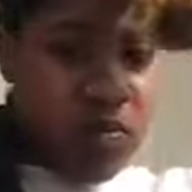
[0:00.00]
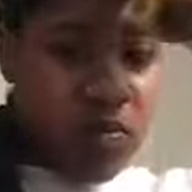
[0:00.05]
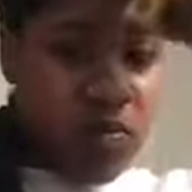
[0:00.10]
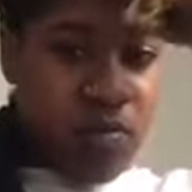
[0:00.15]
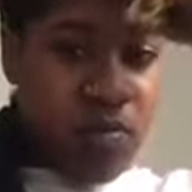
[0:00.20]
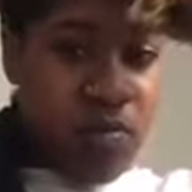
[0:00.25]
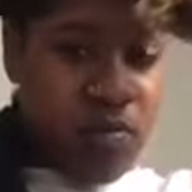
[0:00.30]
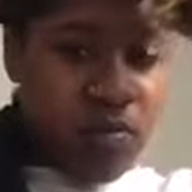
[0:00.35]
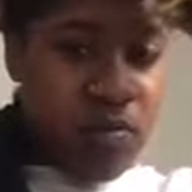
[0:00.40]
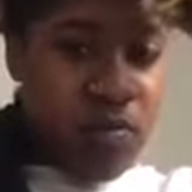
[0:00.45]
the
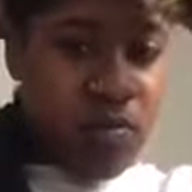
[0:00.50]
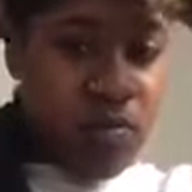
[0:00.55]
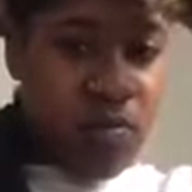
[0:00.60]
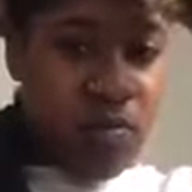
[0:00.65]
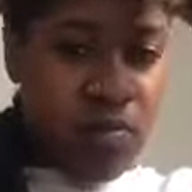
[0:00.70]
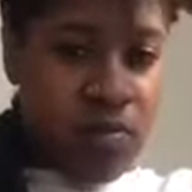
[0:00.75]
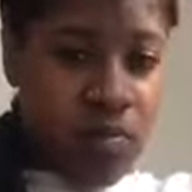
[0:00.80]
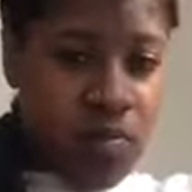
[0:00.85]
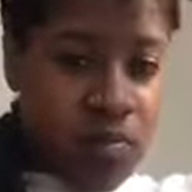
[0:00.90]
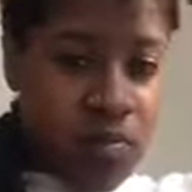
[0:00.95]

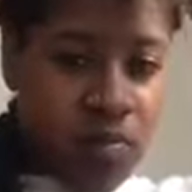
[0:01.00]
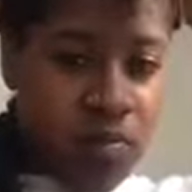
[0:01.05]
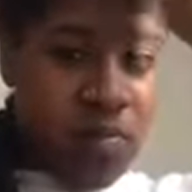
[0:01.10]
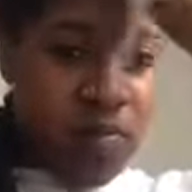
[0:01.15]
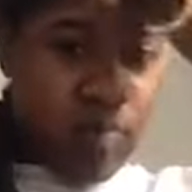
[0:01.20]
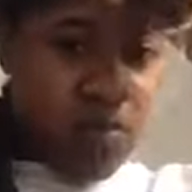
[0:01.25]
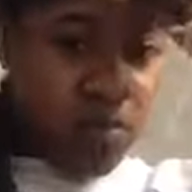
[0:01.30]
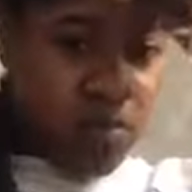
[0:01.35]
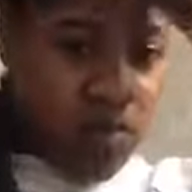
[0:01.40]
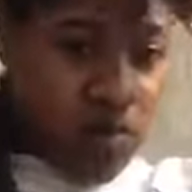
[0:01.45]
middle,
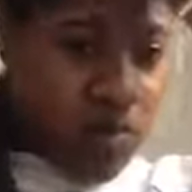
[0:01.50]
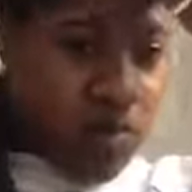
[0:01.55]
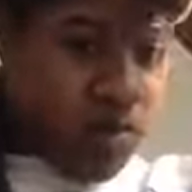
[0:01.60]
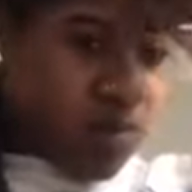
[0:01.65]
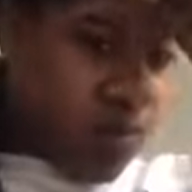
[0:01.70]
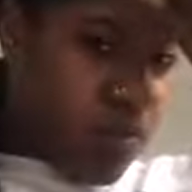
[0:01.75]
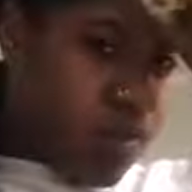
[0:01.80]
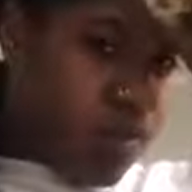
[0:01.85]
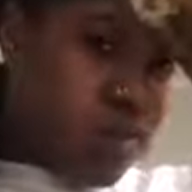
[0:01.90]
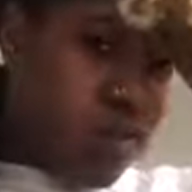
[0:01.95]
and
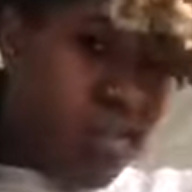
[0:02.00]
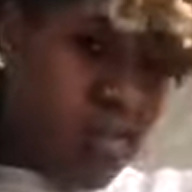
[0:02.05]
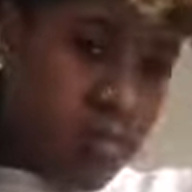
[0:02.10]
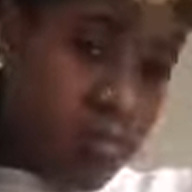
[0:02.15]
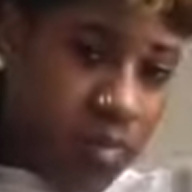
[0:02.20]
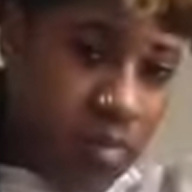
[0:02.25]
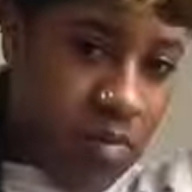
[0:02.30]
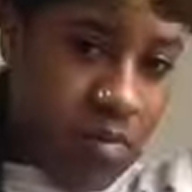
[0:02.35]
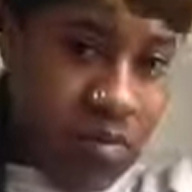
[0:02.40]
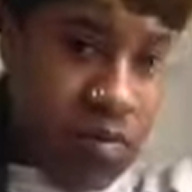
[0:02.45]
I
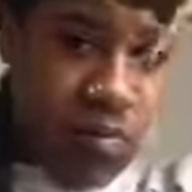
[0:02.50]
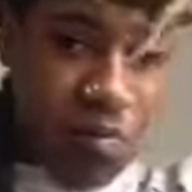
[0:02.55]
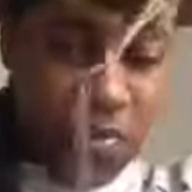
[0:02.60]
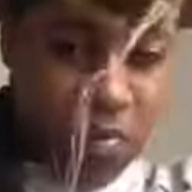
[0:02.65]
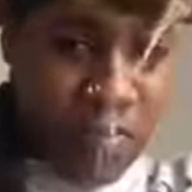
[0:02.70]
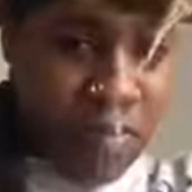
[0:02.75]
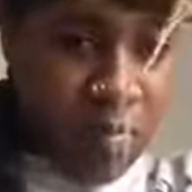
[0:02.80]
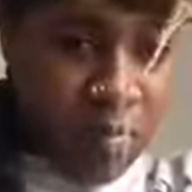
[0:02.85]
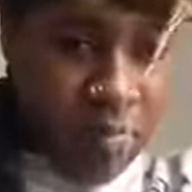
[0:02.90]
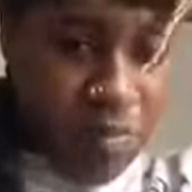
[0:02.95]

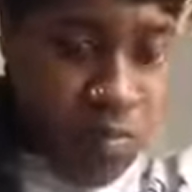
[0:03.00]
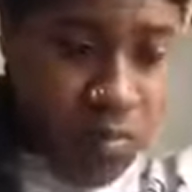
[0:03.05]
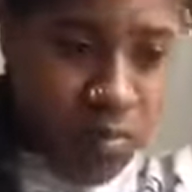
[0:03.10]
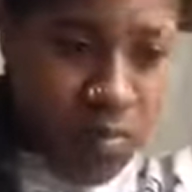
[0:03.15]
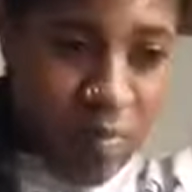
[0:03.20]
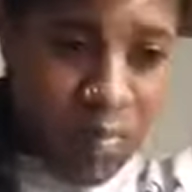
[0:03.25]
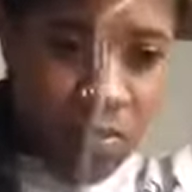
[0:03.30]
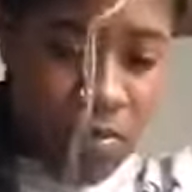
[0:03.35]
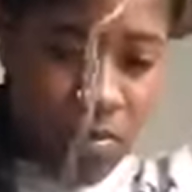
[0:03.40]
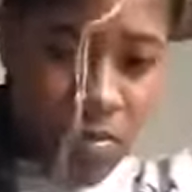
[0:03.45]
start
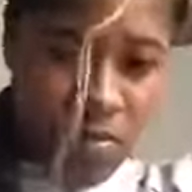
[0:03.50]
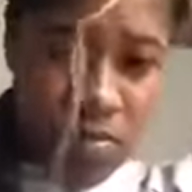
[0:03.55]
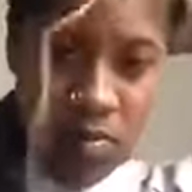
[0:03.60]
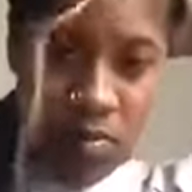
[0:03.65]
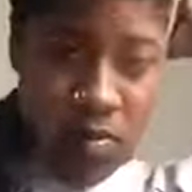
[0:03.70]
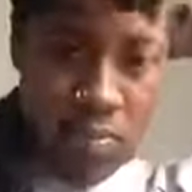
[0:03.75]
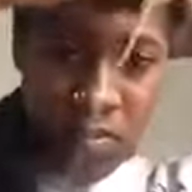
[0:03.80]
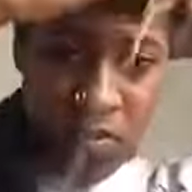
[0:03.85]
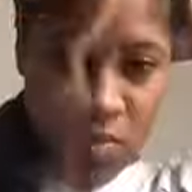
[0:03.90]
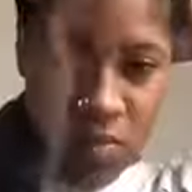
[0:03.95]

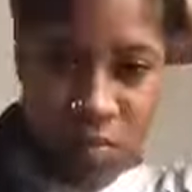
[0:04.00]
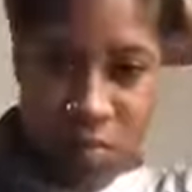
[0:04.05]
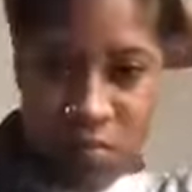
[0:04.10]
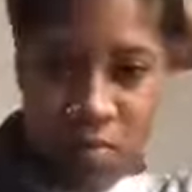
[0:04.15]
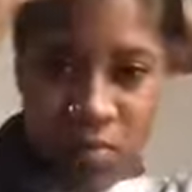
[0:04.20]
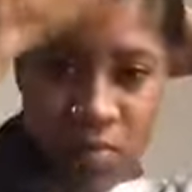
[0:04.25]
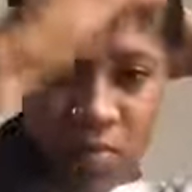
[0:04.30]
sewing it,